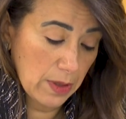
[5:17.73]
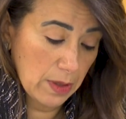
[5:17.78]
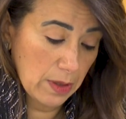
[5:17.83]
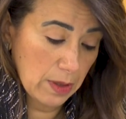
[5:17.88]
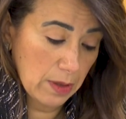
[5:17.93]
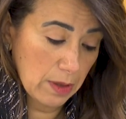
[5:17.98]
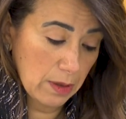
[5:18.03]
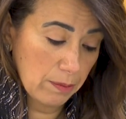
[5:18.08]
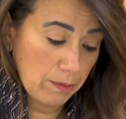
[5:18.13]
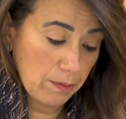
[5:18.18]

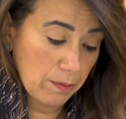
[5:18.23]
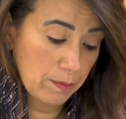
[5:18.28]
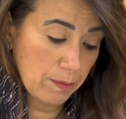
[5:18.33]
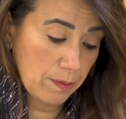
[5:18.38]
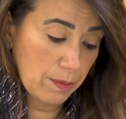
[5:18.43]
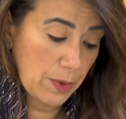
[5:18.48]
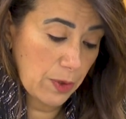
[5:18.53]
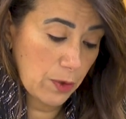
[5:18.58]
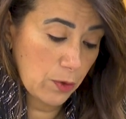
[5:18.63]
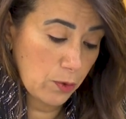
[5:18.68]
um,
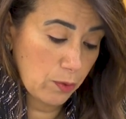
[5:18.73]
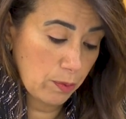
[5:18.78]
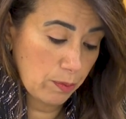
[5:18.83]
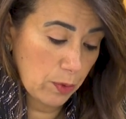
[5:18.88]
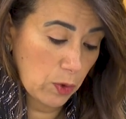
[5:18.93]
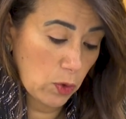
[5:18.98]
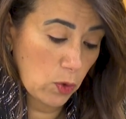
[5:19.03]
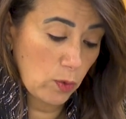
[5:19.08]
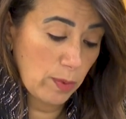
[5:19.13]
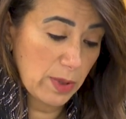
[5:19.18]
you know,
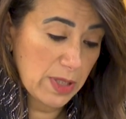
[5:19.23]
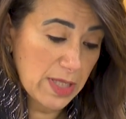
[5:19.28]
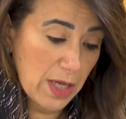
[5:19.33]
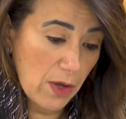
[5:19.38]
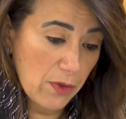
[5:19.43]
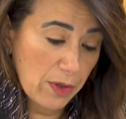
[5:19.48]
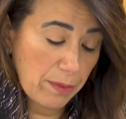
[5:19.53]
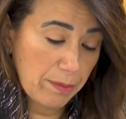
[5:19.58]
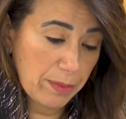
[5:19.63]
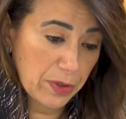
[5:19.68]
global
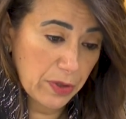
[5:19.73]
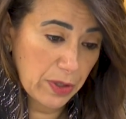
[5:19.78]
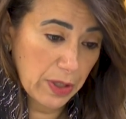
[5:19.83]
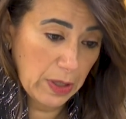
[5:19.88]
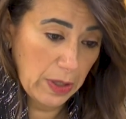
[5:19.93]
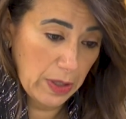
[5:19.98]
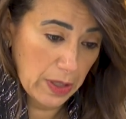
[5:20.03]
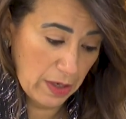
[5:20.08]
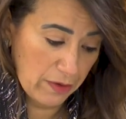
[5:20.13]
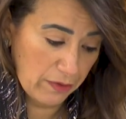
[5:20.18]
South and
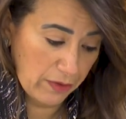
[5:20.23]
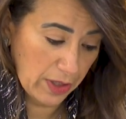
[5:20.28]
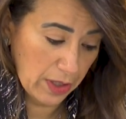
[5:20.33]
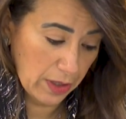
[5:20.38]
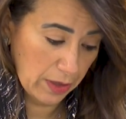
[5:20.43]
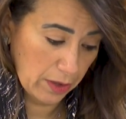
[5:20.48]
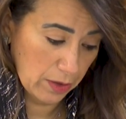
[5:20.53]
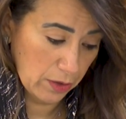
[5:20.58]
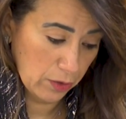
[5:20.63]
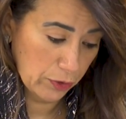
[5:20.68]
particularly
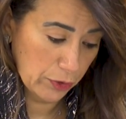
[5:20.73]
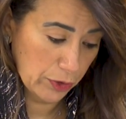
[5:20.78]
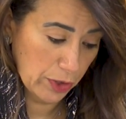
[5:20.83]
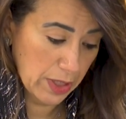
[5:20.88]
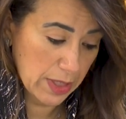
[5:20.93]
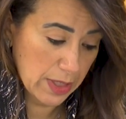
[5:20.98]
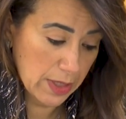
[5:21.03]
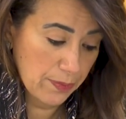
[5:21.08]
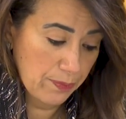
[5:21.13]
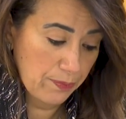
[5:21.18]
African
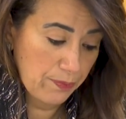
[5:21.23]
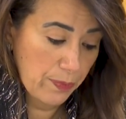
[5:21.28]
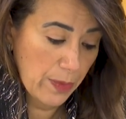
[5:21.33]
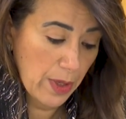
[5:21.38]
countries.